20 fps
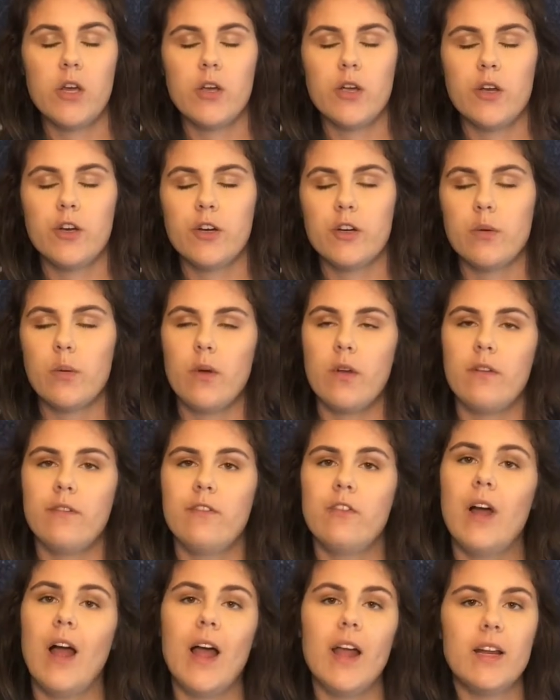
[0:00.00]
You're going to want a
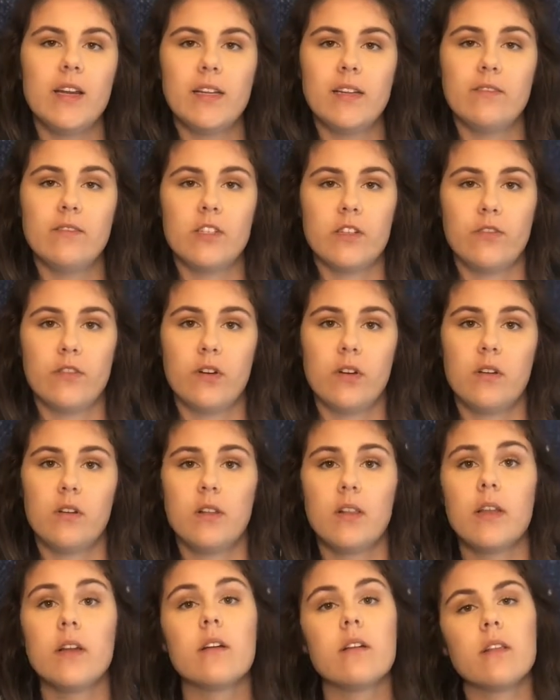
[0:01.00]
variety of different
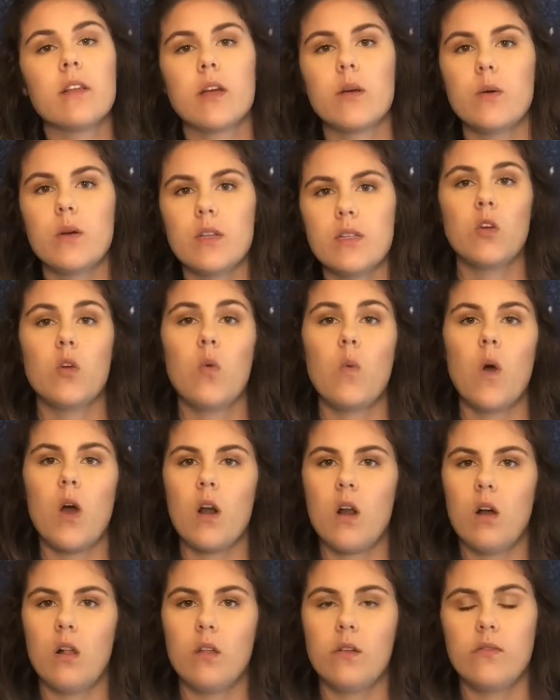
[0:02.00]
clear liquids. You want
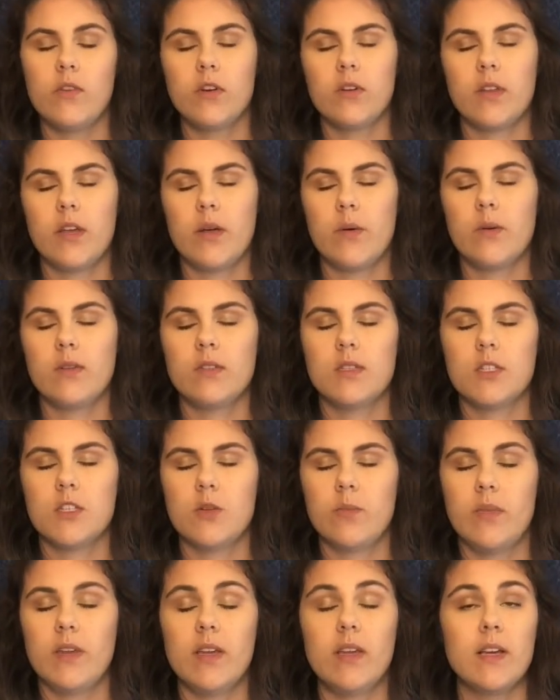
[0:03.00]
all of your liquids to
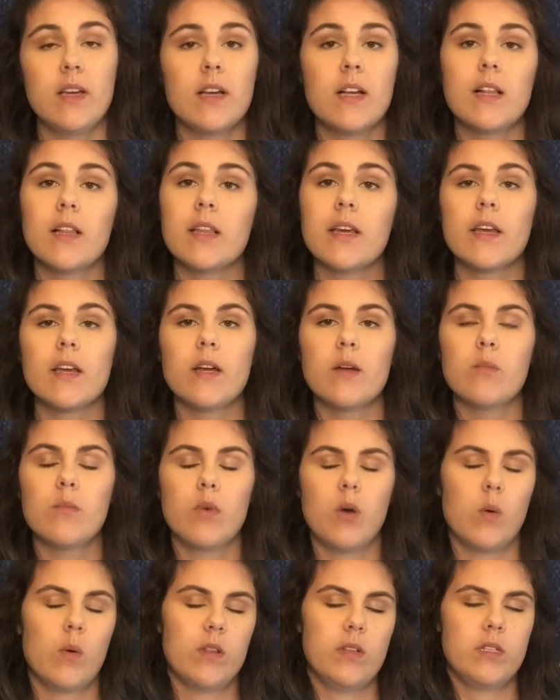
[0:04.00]
be clear
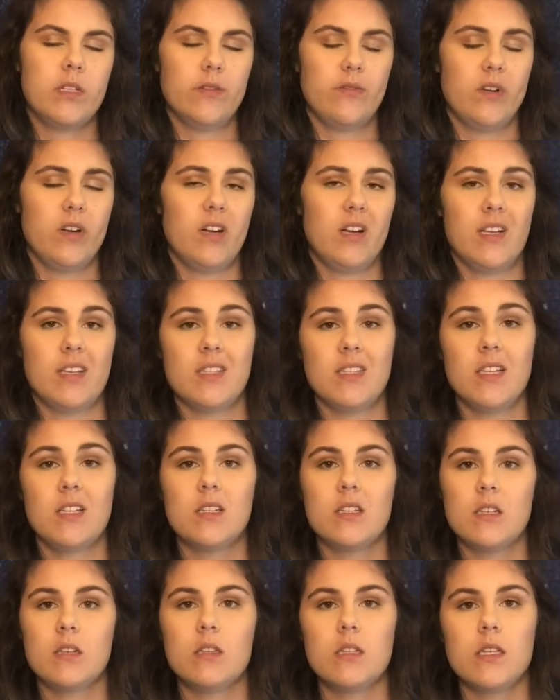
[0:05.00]
but with different
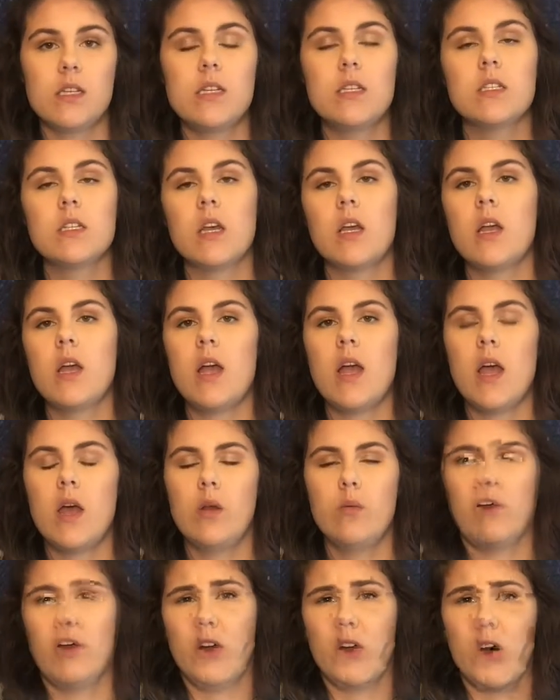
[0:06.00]
consistencies
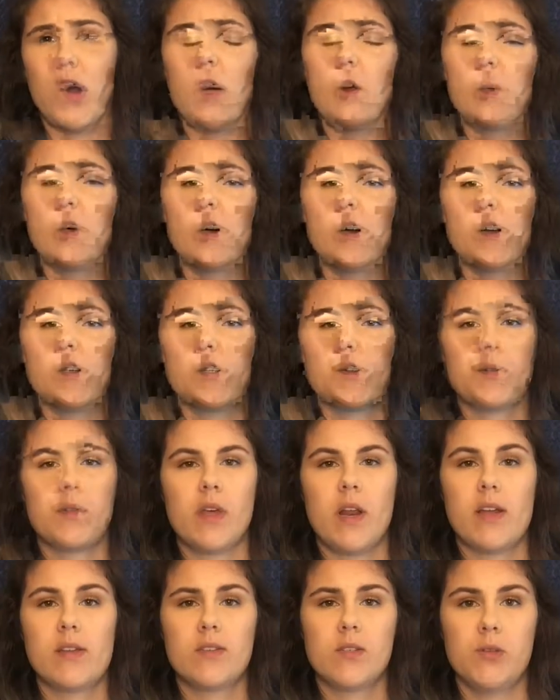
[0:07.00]
and properties so
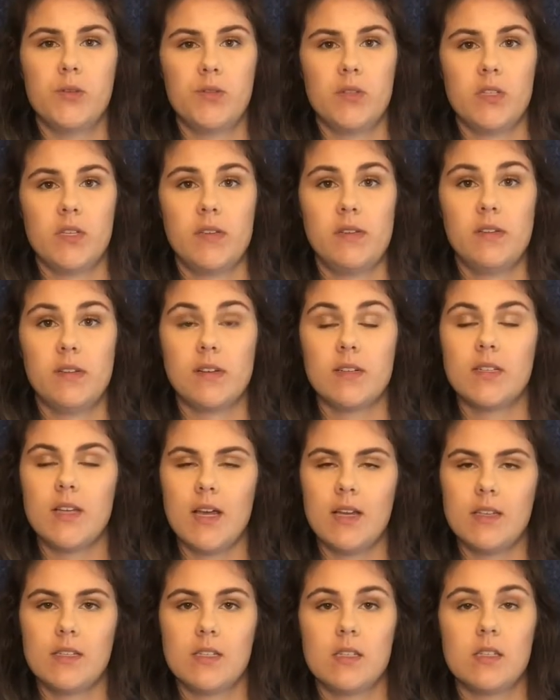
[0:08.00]
that as students conduct
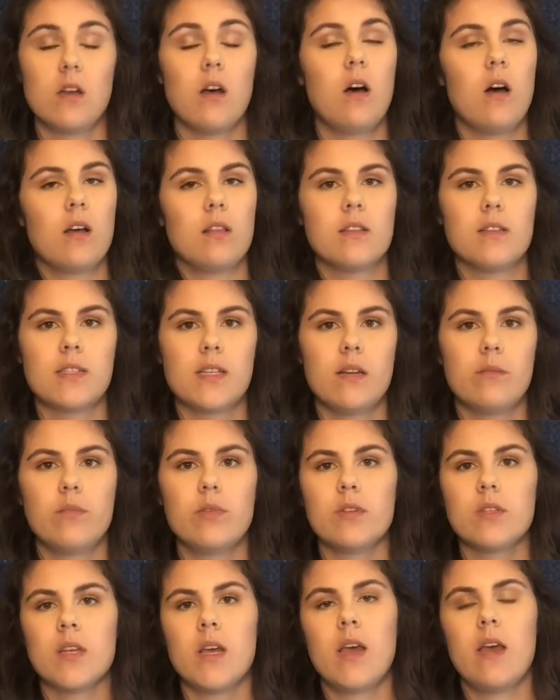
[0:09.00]
tests on the
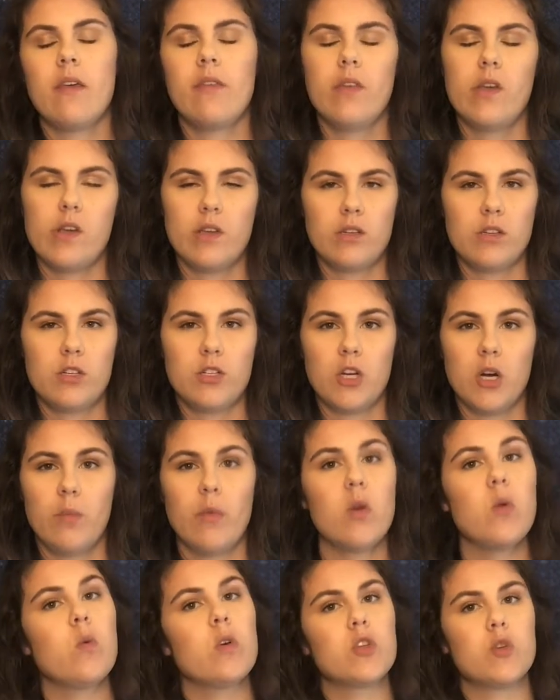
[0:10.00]
samples, they can
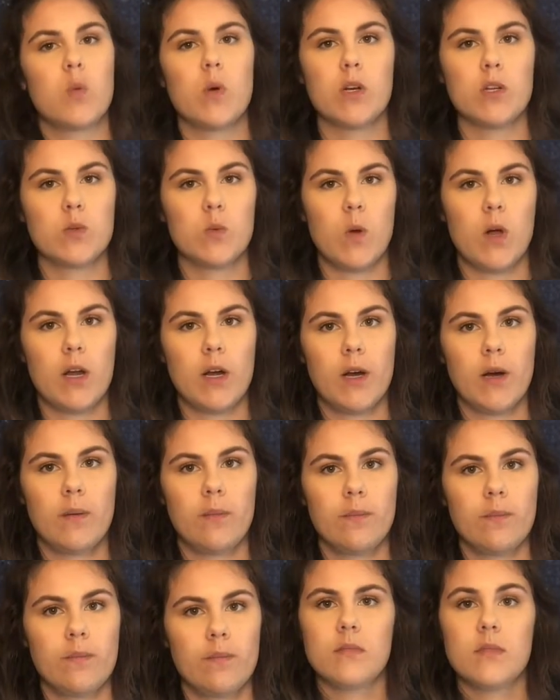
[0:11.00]
determine which one is water.
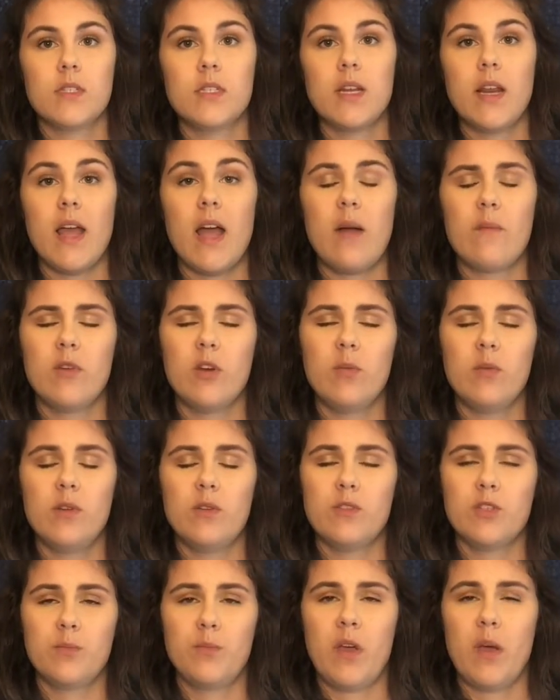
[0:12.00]
Today I'm going to be
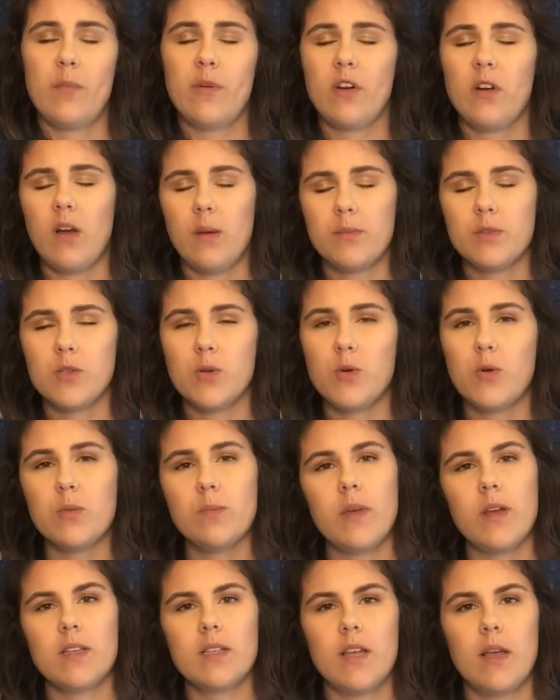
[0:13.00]
using paper cups to hold
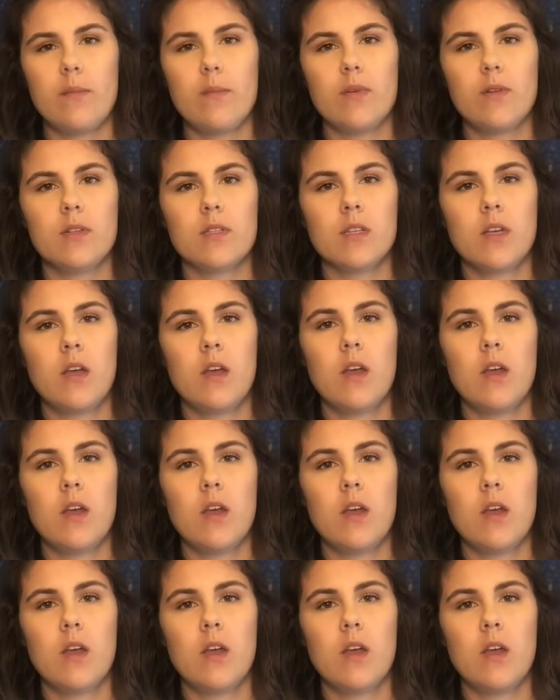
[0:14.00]
my samples.